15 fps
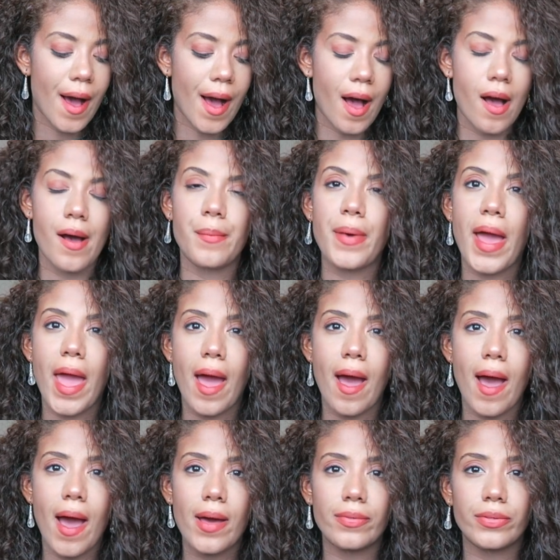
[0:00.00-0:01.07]
I
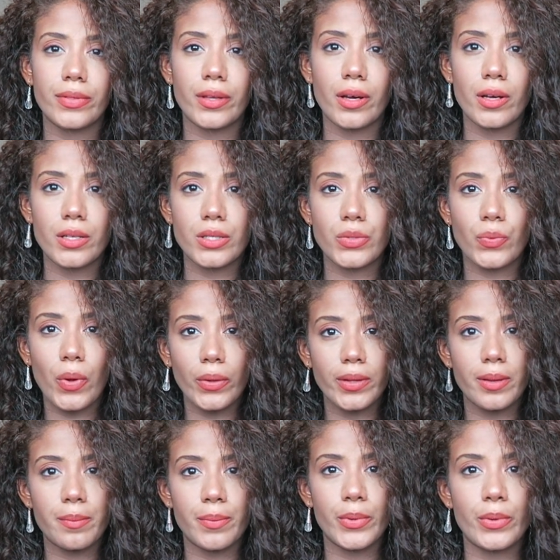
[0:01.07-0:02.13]
had the
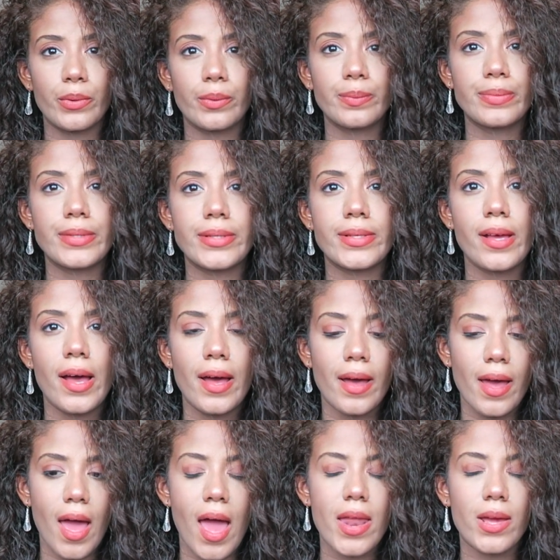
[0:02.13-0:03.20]
swollen boobs,
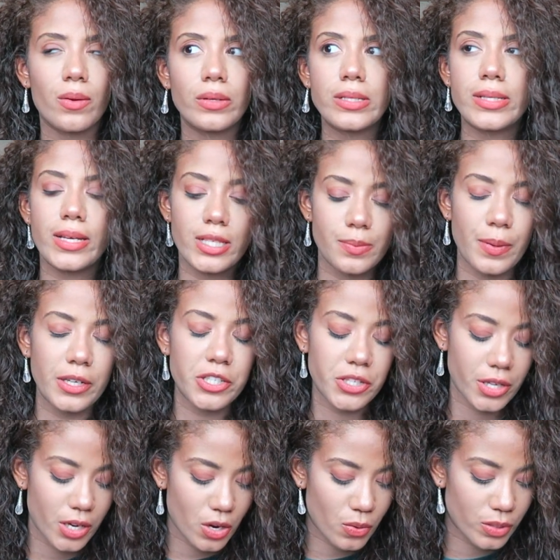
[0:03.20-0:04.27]
and it was
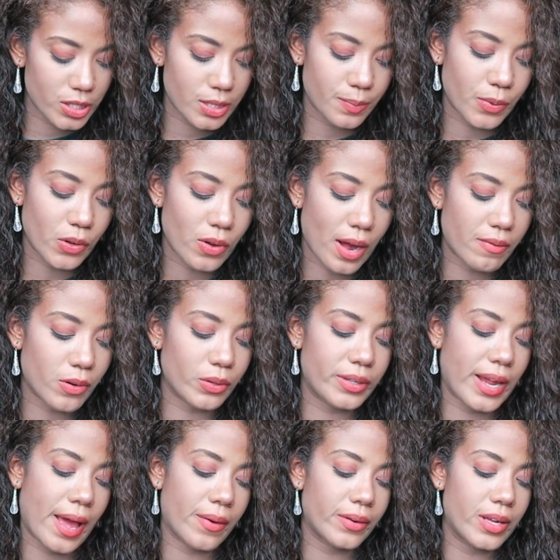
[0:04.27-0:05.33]
especially noticeable, I wrote
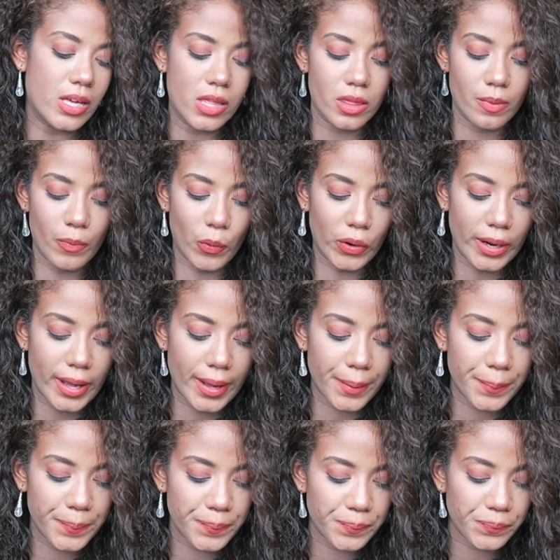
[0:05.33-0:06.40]
down, in the
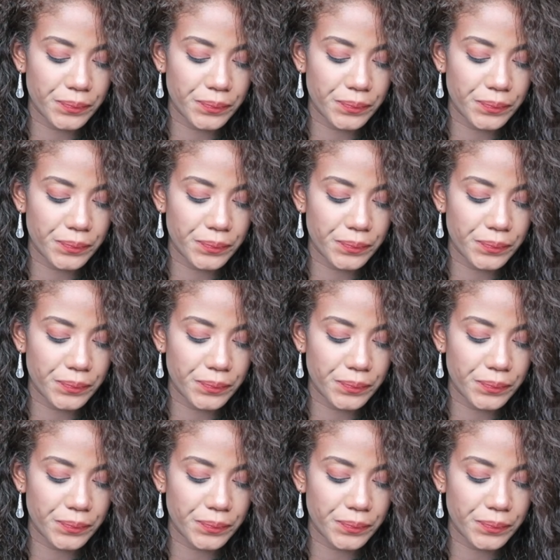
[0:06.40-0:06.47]
morning.